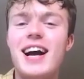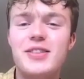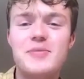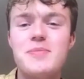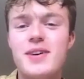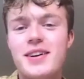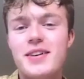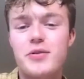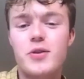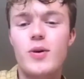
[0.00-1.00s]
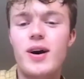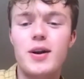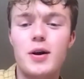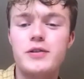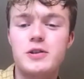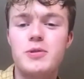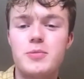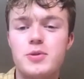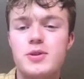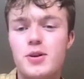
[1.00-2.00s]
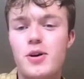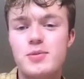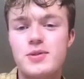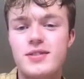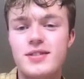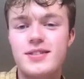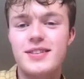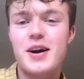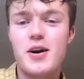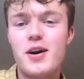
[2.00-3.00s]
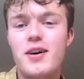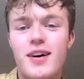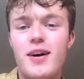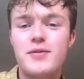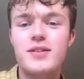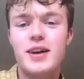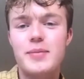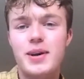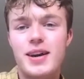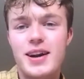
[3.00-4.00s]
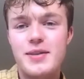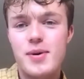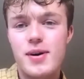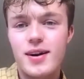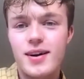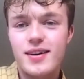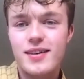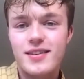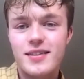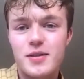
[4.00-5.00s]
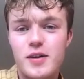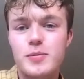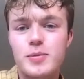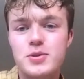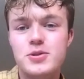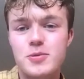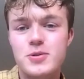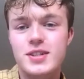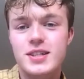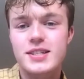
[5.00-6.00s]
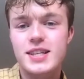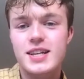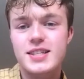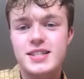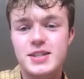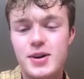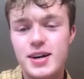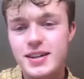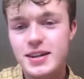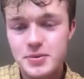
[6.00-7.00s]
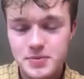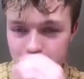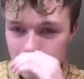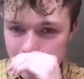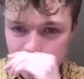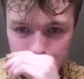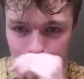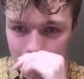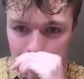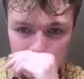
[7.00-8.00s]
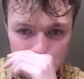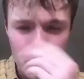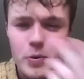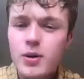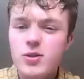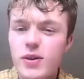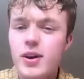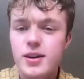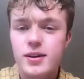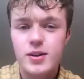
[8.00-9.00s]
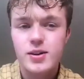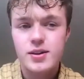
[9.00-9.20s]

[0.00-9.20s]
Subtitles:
them for a while after people stopped, like after they became, after people stopped using cassettes, I still had a little cassette player. No, when I was very young though.